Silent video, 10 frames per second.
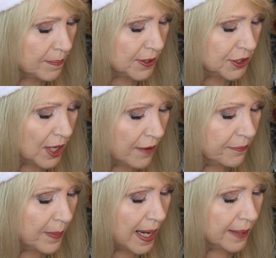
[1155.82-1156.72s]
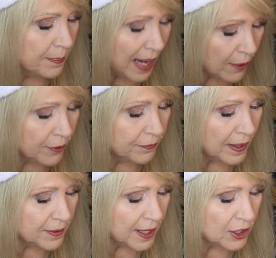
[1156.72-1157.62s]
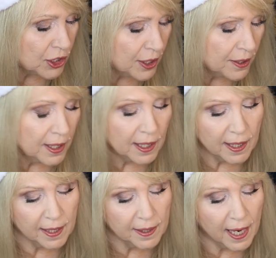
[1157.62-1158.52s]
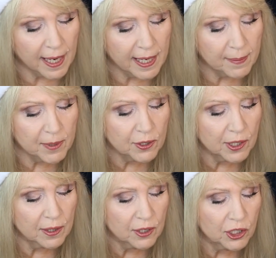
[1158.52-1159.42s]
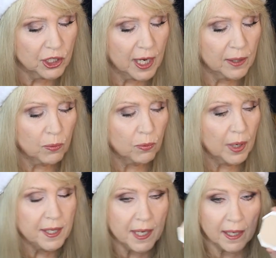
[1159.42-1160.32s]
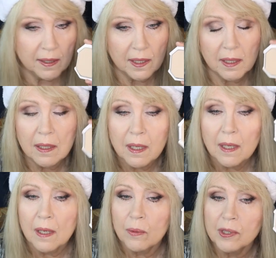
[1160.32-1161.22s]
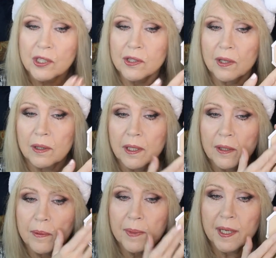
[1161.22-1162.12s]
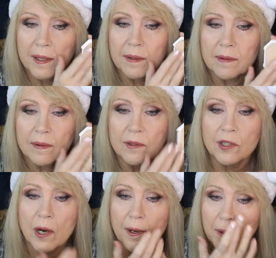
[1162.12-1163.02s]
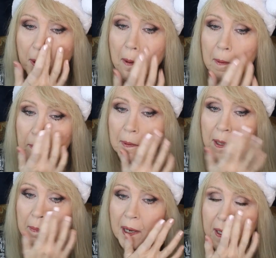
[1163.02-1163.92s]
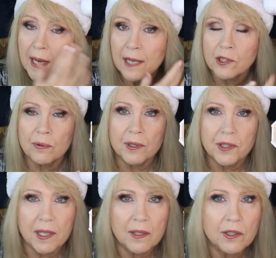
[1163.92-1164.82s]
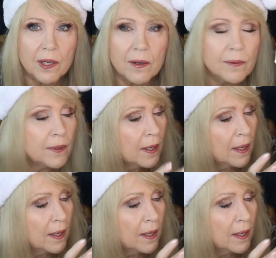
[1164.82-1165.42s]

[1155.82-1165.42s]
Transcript: Soft Matte Powder Foundation, and I am using the shade 190, which is a little bit darker than my natural skin tone.